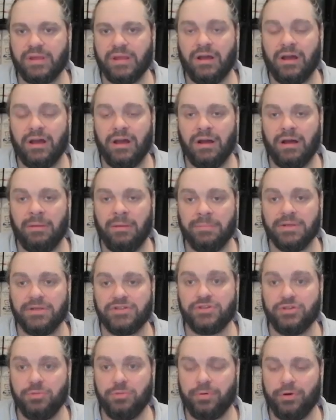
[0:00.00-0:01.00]

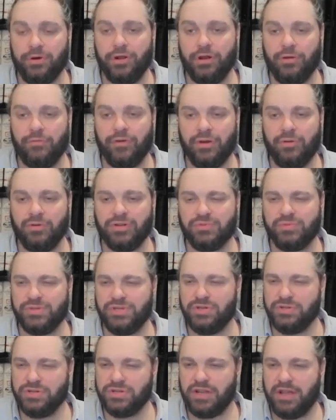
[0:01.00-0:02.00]
Supernova, which was
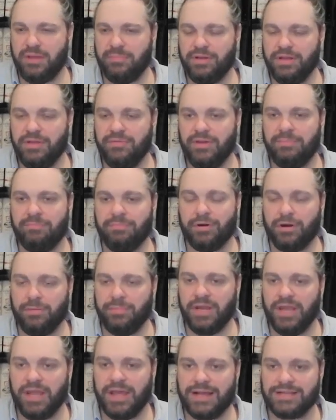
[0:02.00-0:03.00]
usually, I believe, a
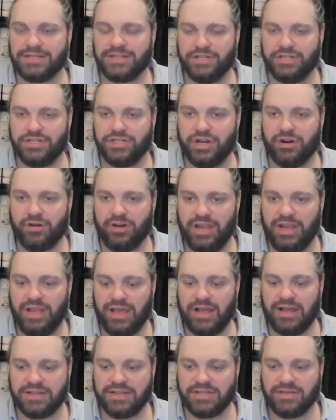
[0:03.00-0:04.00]
bourbon cask and sherry
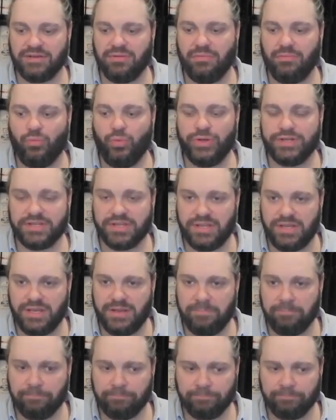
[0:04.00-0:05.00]
cask whiskey.